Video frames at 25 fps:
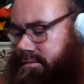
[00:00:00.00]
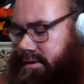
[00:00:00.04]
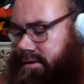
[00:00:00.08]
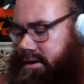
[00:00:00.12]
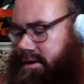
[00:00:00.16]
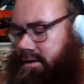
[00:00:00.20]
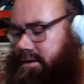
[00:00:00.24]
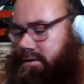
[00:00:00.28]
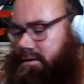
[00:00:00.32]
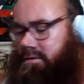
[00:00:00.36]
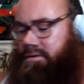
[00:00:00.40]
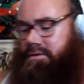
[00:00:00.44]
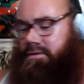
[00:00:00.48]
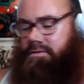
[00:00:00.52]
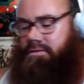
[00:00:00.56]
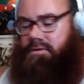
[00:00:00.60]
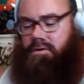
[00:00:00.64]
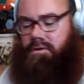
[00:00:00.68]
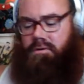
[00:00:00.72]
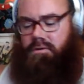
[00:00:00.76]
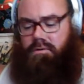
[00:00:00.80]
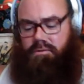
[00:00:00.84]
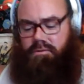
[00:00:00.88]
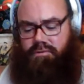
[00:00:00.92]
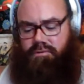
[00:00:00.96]
Get all these
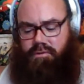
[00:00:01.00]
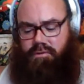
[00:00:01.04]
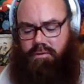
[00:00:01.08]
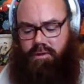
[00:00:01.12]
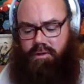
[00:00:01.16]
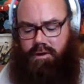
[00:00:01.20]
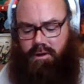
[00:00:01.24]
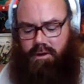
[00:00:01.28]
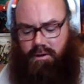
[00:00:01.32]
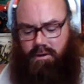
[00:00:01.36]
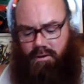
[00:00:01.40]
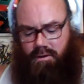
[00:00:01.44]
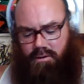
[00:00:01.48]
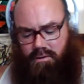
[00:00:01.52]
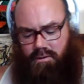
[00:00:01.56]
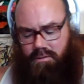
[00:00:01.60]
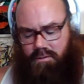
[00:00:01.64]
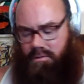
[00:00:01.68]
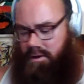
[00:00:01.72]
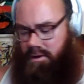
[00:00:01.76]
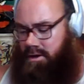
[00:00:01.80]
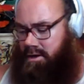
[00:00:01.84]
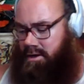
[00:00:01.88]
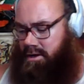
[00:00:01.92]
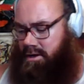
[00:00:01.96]
girls who are like,
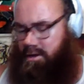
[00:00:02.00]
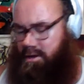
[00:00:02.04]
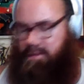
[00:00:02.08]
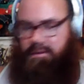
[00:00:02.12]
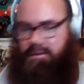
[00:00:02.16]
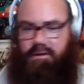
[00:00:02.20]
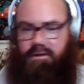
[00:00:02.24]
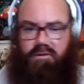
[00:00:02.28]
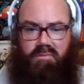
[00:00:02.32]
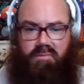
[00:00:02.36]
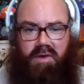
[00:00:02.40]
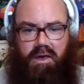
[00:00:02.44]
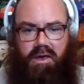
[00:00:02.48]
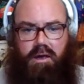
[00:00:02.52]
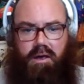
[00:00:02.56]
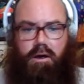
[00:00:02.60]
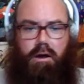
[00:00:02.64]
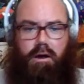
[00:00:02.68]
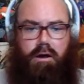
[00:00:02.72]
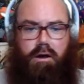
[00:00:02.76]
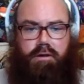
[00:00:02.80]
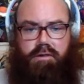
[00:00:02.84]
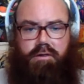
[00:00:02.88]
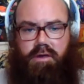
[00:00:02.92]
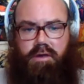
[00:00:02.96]
oh, hey, let's make
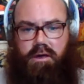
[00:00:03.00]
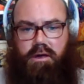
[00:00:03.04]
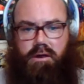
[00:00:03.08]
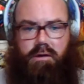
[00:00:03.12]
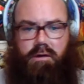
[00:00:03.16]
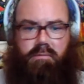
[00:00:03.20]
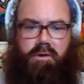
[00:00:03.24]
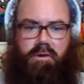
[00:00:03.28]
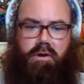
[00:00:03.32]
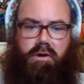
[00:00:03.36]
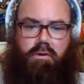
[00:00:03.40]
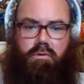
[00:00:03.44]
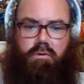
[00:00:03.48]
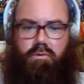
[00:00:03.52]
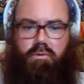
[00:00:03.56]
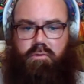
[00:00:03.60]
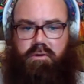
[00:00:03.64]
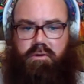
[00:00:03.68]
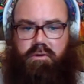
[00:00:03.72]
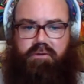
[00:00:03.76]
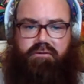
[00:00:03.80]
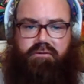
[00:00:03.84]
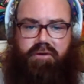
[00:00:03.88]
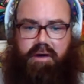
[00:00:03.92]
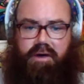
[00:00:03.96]
content on my
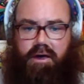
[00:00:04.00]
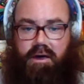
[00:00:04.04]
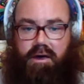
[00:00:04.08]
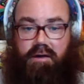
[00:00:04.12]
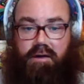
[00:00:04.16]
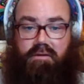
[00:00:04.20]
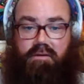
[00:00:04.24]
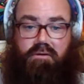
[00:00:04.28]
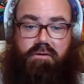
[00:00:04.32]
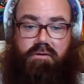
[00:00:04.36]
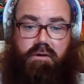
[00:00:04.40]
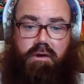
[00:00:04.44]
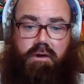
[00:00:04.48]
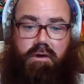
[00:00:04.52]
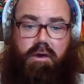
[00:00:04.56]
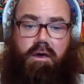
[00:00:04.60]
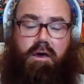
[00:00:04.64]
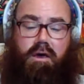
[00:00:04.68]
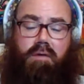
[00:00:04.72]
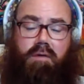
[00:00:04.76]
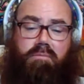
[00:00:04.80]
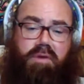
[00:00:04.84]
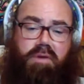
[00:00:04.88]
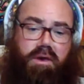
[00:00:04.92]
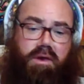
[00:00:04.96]
OnlyFans.
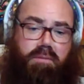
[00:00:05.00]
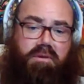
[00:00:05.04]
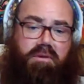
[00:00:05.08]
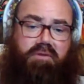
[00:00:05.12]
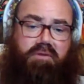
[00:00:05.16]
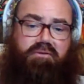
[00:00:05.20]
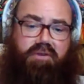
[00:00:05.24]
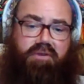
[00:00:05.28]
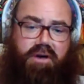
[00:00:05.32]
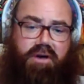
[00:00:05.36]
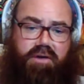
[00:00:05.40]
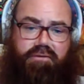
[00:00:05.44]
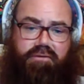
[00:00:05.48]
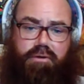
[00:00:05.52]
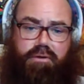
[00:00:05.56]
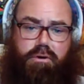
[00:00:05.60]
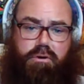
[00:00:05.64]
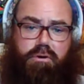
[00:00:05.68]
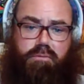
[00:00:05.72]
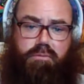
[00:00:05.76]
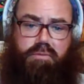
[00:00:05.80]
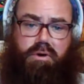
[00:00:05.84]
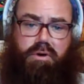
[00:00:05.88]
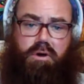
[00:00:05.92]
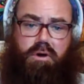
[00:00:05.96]
Pay me
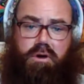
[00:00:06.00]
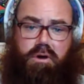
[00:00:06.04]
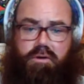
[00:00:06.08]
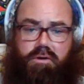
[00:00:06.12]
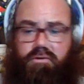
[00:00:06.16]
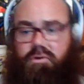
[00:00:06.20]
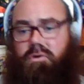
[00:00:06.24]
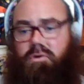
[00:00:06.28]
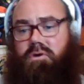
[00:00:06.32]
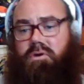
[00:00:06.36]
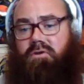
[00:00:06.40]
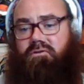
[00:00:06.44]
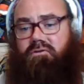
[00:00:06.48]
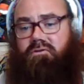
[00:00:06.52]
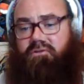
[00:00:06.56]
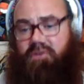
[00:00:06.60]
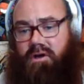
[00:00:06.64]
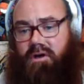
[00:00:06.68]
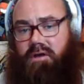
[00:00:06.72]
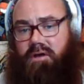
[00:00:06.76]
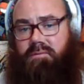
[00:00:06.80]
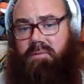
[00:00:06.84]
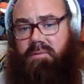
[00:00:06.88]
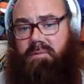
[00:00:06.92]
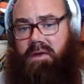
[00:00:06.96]
$500, you can
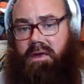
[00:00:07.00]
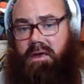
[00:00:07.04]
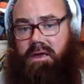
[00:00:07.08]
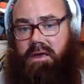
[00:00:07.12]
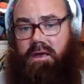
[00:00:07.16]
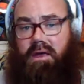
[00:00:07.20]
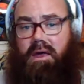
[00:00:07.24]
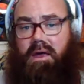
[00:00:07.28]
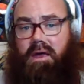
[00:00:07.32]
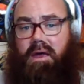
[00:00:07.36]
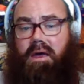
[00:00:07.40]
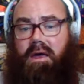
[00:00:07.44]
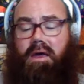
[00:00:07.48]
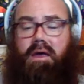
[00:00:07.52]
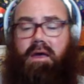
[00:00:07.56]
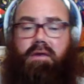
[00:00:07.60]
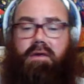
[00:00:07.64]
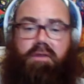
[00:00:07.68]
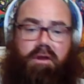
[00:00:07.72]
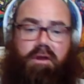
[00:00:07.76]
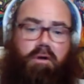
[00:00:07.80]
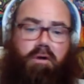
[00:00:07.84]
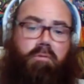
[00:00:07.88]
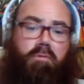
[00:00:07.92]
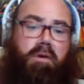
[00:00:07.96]
fuck me,
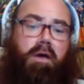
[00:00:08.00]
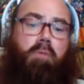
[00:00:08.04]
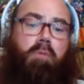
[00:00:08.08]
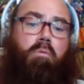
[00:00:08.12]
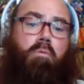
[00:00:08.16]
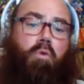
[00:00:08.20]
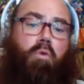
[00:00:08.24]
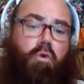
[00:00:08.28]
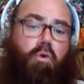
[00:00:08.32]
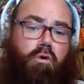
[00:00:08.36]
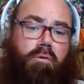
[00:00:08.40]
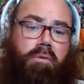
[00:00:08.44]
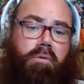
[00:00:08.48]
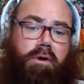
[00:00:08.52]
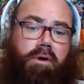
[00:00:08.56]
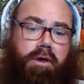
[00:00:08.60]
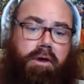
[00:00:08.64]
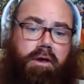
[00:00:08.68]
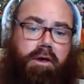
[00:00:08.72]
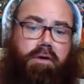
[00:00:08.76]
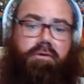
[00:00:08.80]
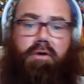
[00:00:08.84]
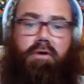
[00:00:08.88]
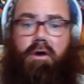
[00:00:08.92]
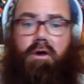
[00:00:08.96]
and then I'll make more
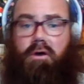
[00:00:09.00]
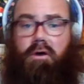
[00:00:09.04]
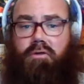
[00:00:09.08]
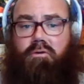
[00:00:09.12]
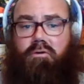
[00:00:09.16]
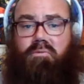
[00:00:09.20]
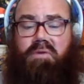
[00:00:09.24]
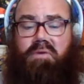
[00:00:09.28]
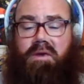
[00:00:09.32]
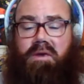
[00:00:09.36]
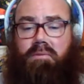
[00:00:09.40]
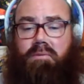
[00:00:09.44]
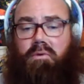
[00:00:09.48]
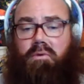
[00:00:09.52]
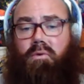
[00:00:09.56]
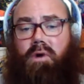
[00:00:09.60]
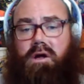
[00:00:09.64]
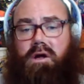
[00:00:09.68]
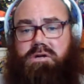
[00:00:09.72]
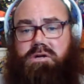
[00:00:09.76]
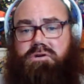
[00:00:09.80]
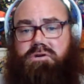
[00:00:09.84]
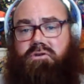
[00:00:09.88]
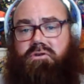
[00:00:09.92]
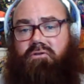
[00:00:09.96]
money as other people
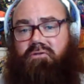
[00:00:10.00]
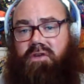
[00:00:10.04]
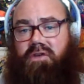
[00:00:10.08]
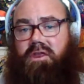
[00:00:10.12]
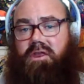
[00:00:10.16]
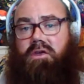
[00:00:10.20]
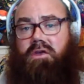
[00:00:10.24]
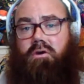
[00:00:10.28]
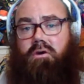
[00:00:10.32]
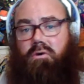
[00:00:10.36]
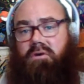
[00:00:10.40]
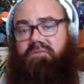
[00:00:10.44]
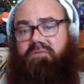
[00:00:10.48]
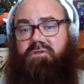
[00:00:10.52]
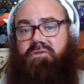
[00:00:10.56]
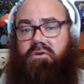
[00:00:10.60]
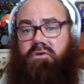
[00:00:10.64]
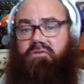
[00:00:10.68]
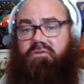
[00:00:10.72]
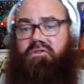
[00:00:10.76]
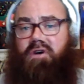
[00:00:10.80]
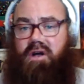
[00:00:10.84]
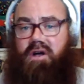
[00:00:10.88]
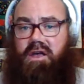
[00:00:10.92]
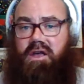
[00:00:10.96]
watch the video of
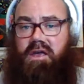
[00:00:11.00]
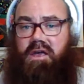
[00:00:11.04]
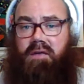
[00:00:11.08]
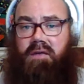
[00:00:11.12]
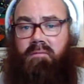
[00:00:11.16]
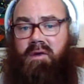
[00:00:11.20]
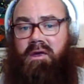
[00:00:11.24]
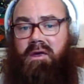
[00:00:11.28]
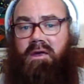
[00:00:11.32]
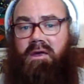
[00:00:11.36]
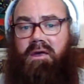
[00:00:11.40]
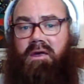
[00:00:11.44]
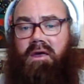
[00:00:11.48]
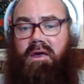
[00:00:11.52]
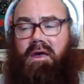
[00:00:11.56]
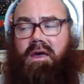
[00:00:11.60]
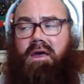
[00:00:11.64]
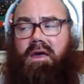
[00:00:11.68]
you fucking me.